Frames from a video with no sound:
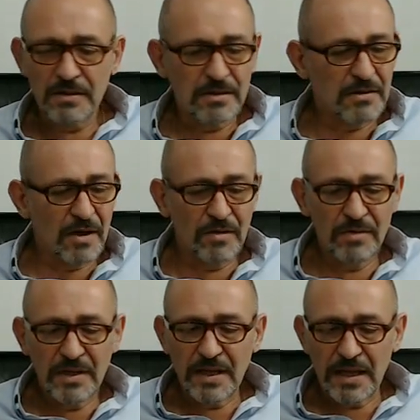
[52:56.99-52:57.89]
You know,
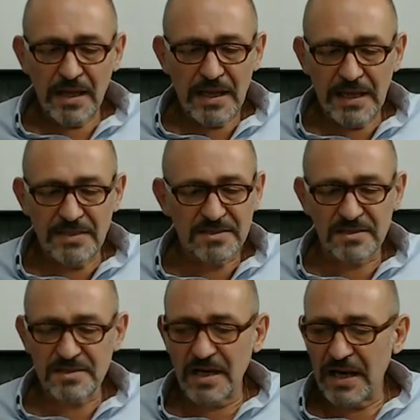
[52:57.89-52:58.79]
is
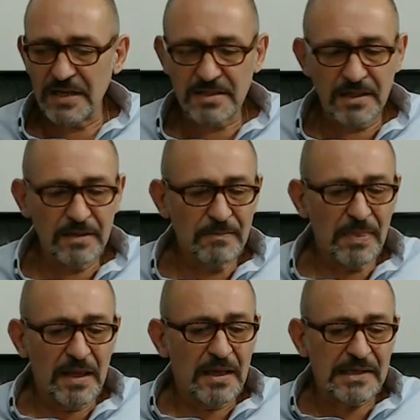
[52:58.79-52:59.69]
society
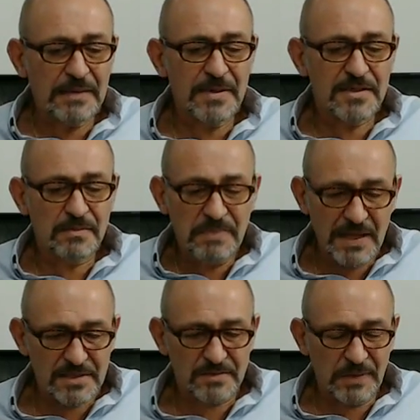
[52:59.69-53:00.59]
coming to
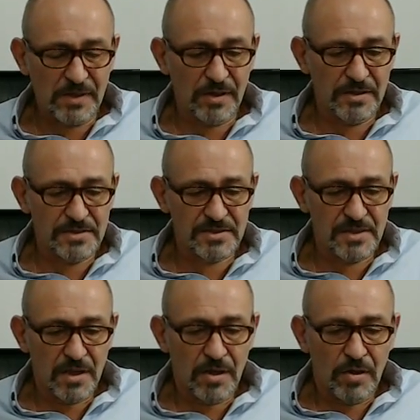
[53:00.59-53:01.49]
bits because
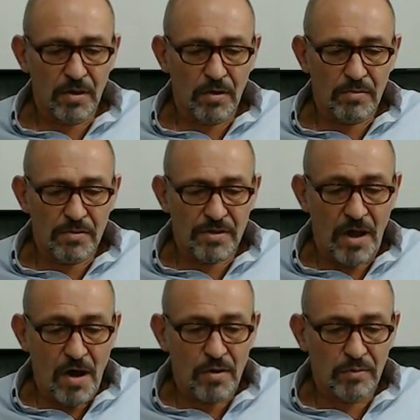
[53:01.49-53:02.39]
the
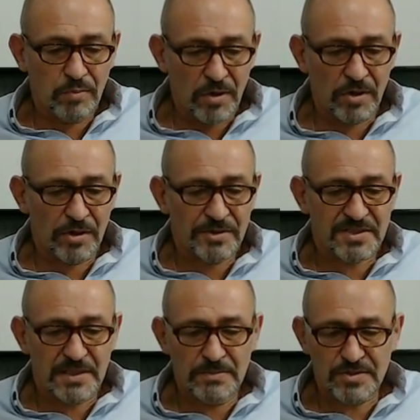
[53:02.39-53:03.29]
whole world
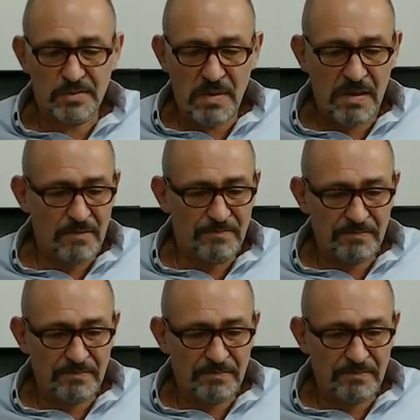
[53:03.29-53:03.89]
seems to be